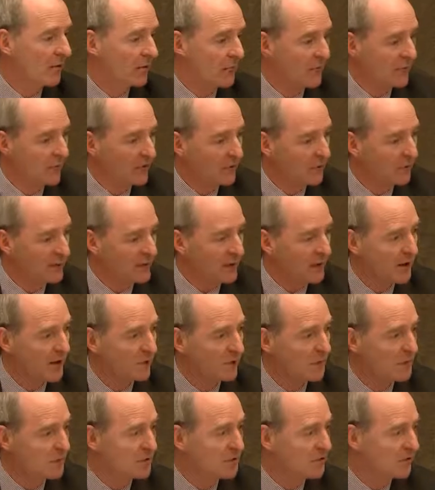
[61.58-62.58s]
following the
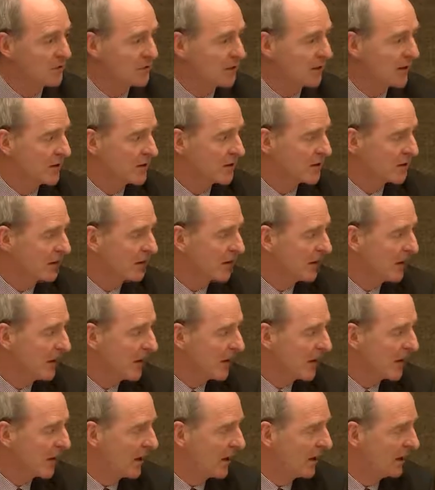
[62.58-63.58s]
Lampedusa
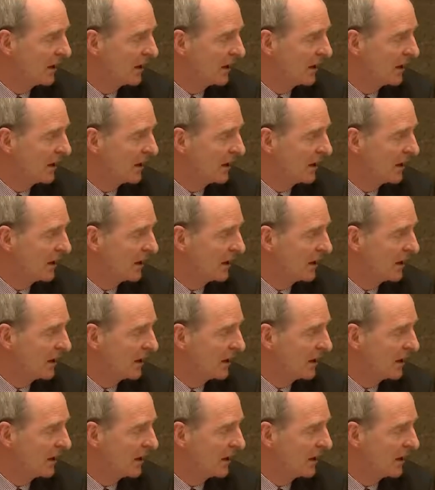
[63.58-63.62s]
tragedy.